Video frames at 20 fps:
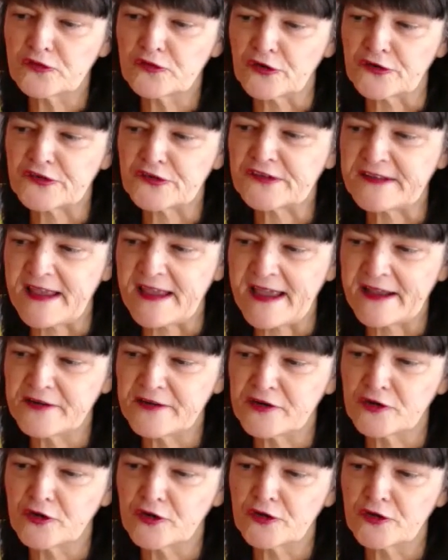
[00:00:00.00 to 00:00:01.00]
or
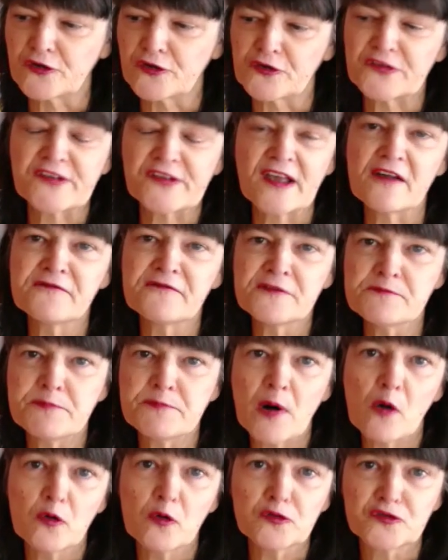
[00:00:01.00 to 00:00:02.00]
standards, or
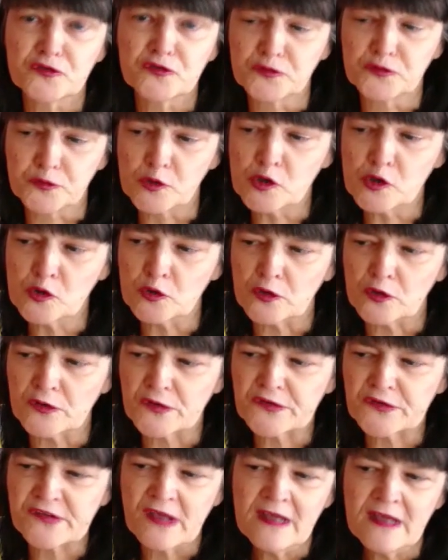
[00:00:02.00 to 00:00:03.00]
self-imposed
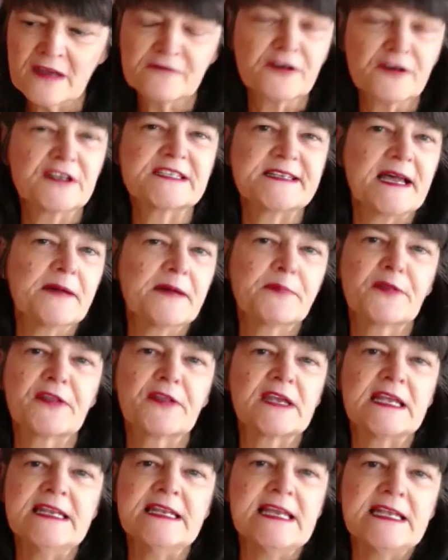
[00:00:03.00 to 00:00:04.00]
rules, for example, the
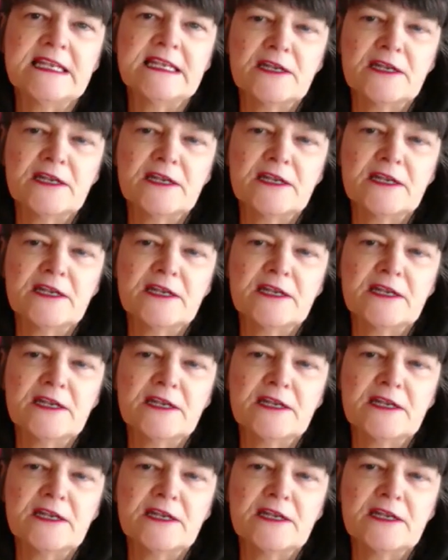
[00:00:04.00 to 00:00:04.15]
Canadian